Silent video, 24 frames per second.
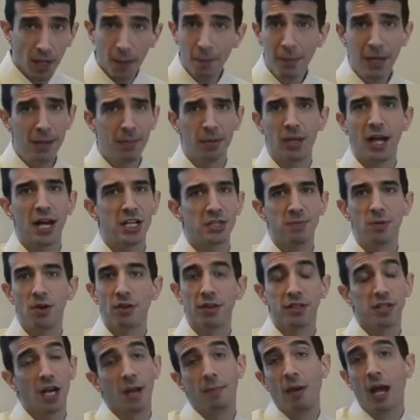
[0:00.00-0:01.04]
People ask me all
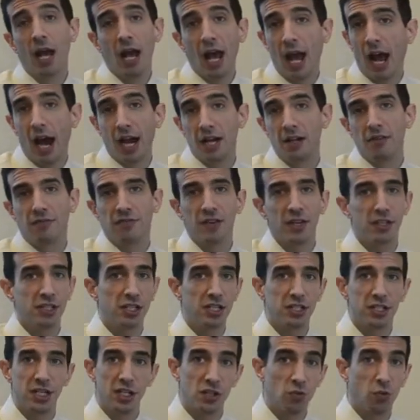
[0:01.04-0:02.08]
the time, how do you fix
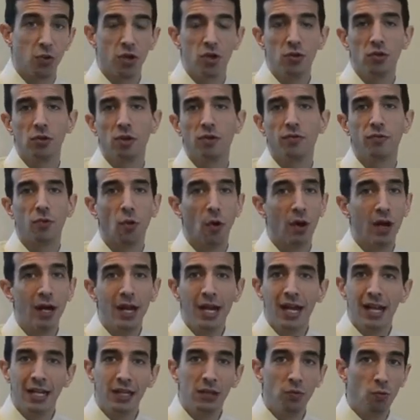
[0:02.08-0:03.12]
these things? What do you look for?
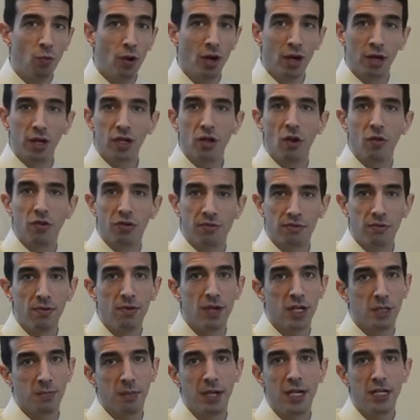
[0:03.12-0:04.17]
We're going to go through
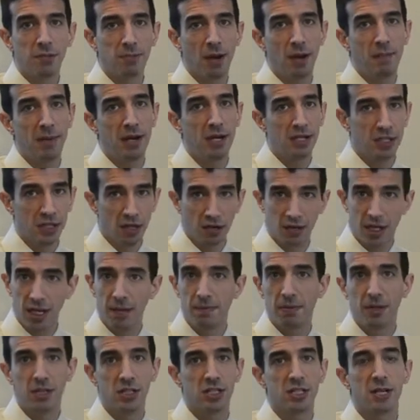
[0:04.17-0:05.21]
this piece by piece, and I'll
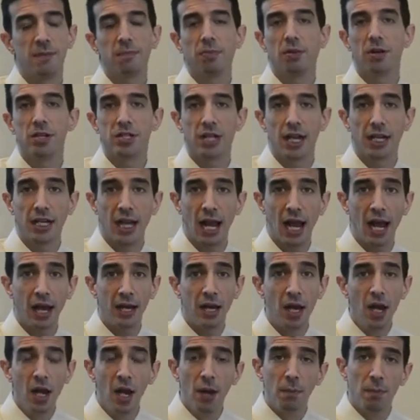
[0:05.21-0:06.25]
keep it as simple as I
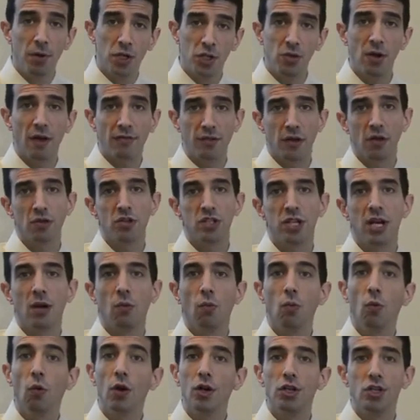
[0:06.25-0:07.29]
can, but you have to understand
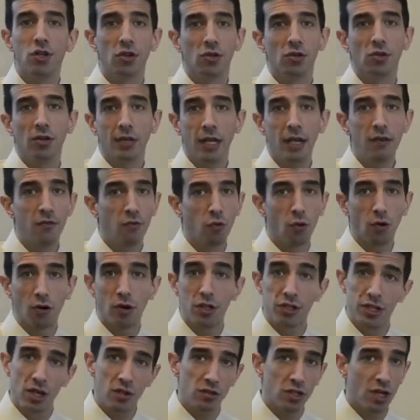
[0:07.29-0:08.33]
what you're looking for,
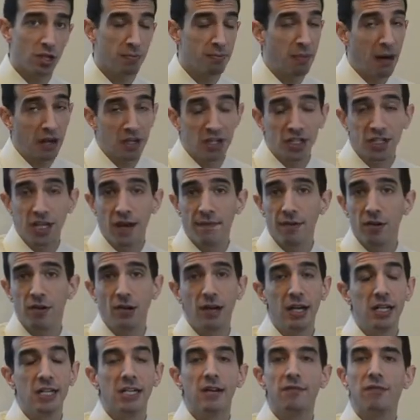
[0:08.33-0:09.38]
because there's about 7 or
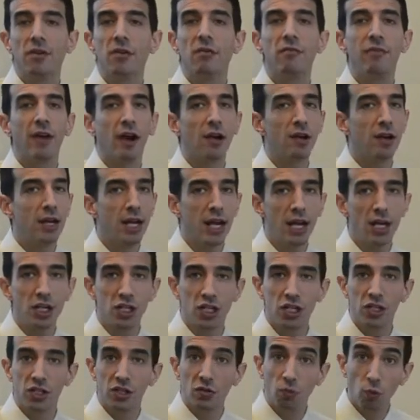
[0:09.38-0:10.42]
8 different
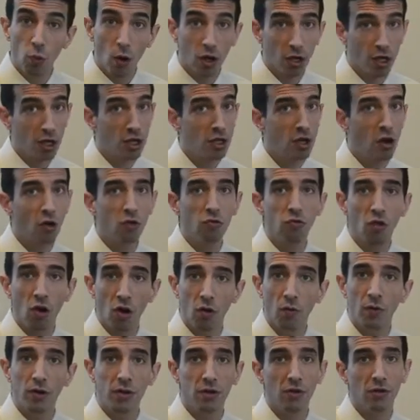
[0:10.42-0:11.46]
variations of what can go
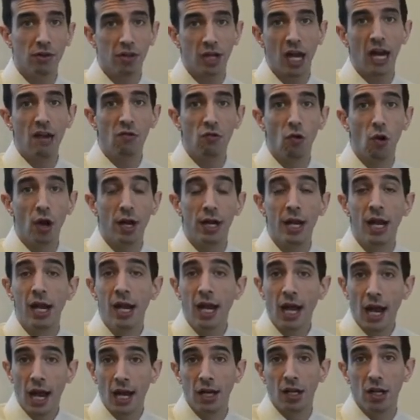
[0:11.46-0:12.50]
wrong with your thyroid,
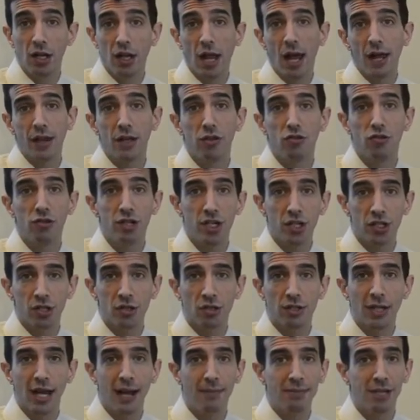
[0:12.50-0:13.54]
and a lot of the
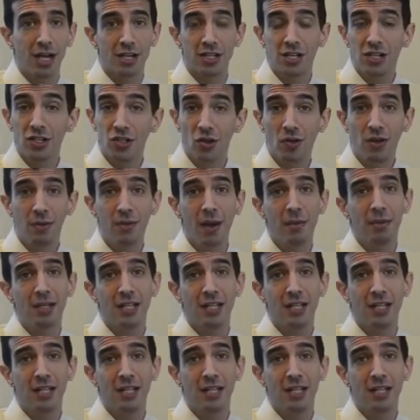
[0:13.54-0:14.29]
traditional lab testing is only maybe